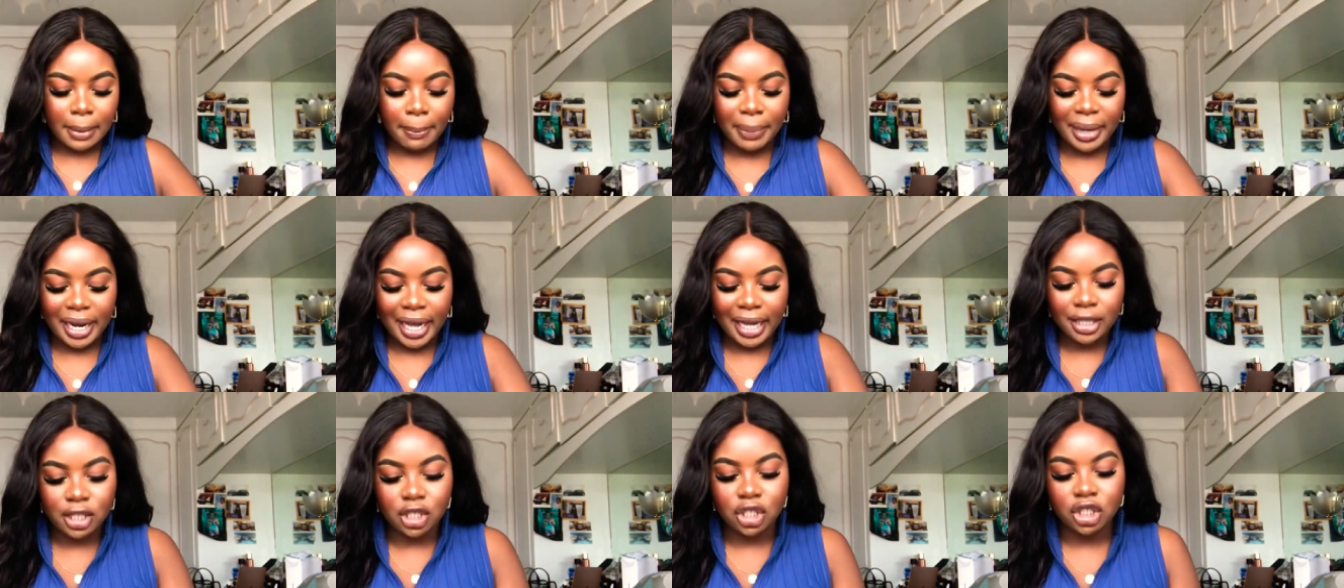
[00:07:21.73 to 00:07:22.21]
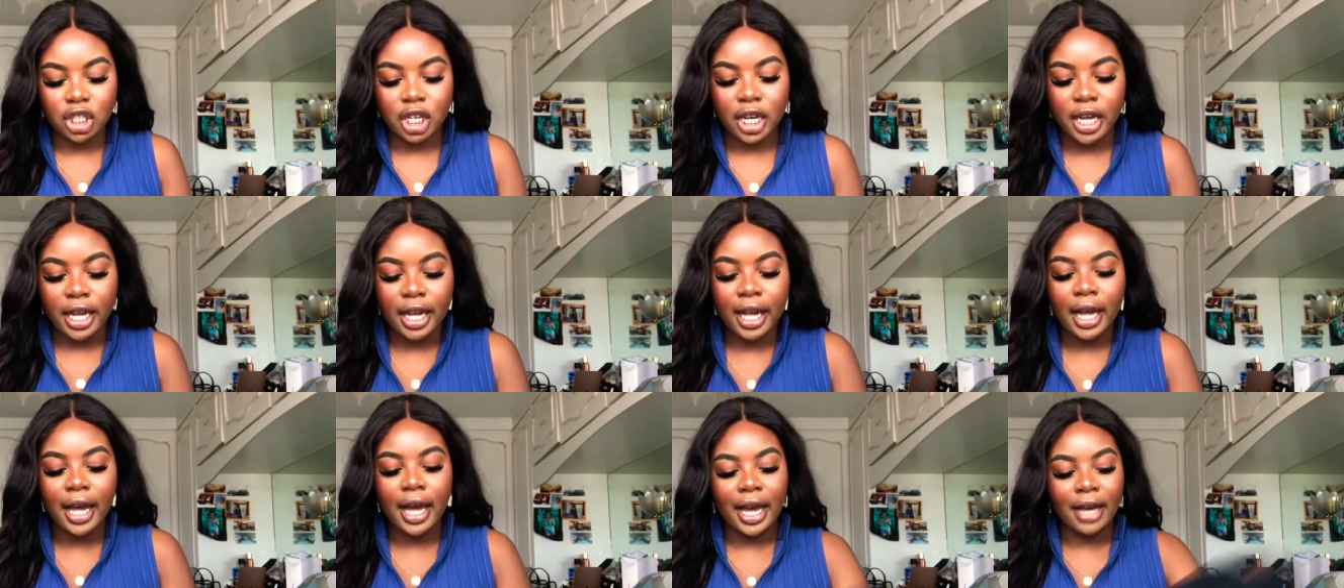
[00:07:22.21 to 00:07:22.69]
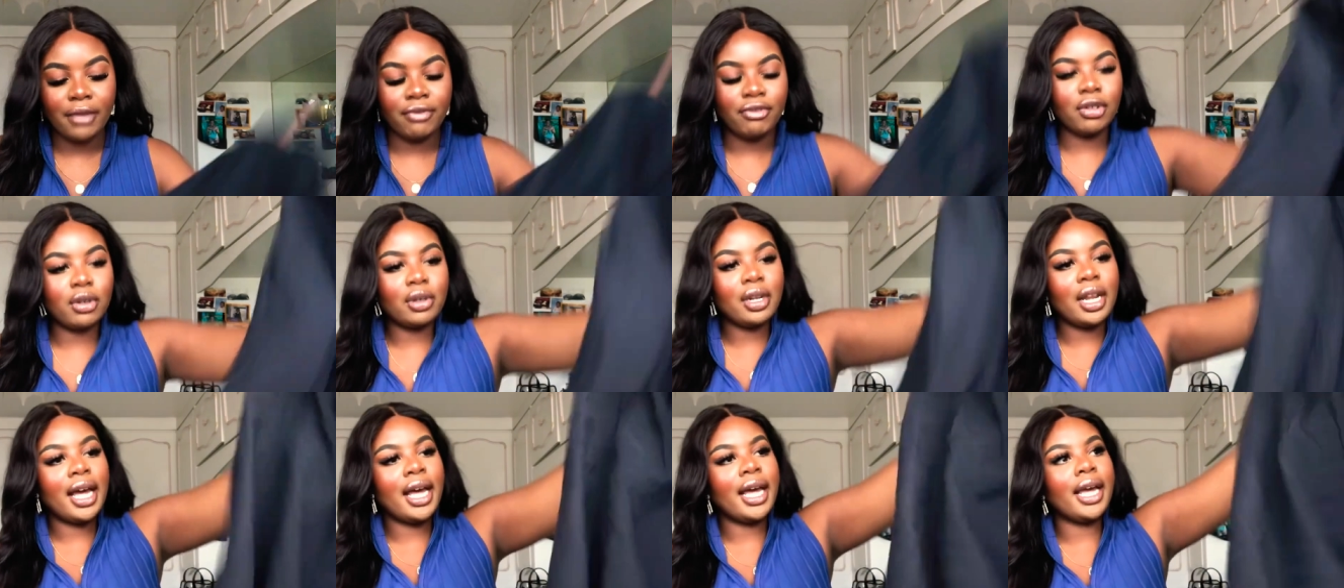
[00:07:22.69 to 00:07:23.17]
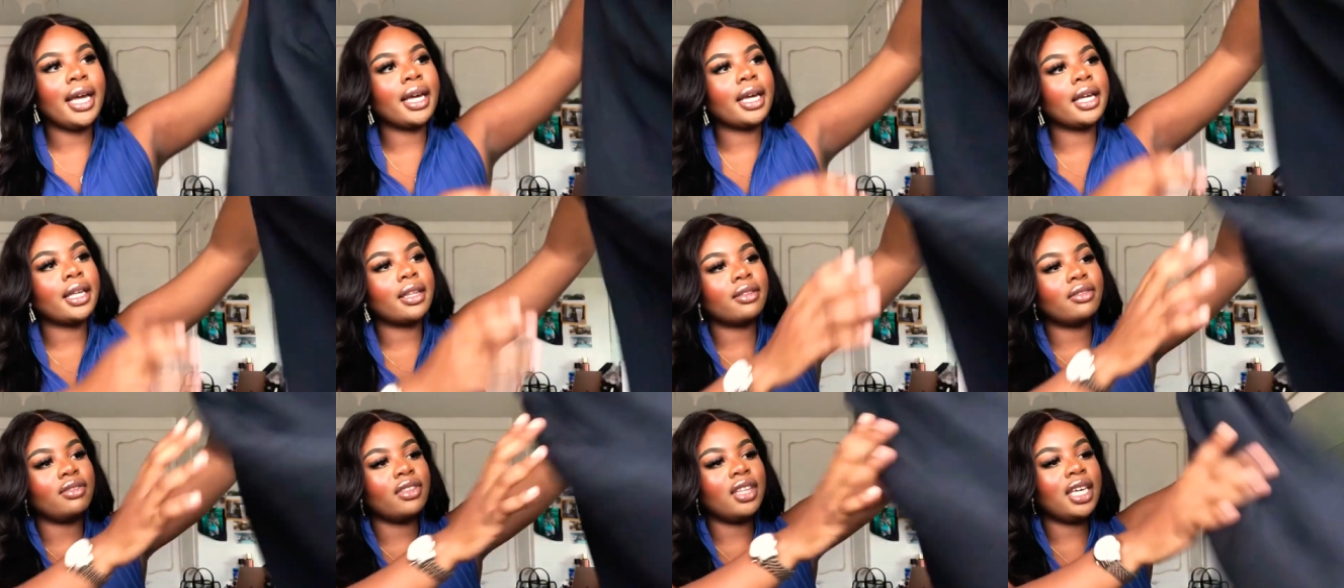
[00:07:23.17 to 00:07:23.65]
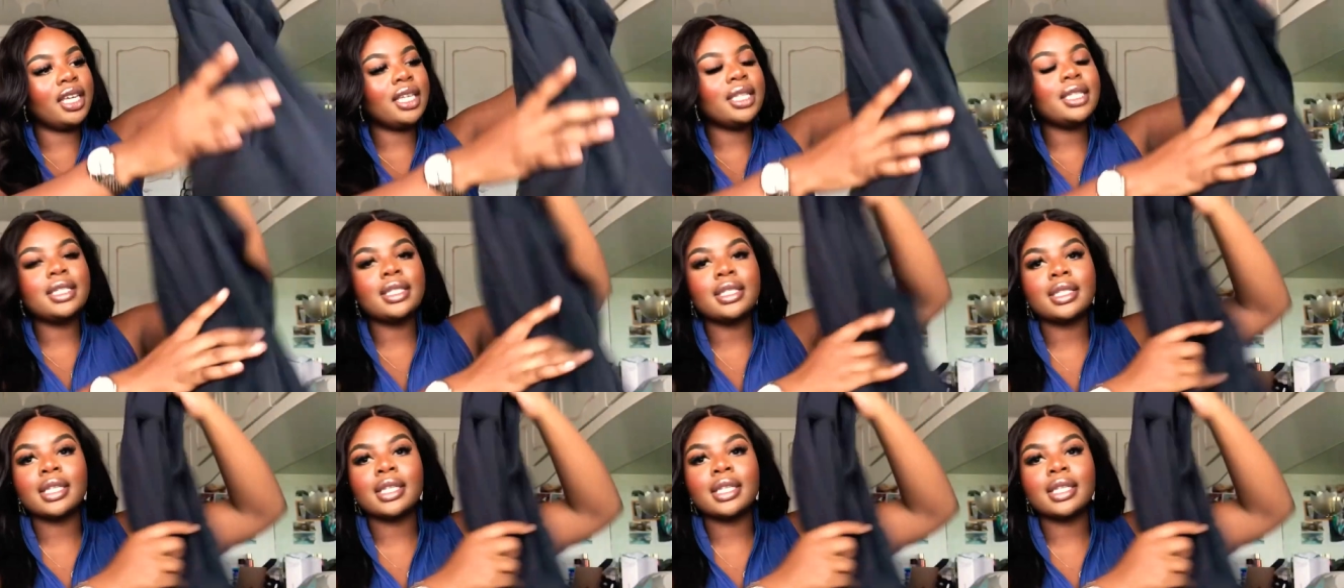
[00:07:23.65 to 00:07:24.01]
black shirt. I feel like this,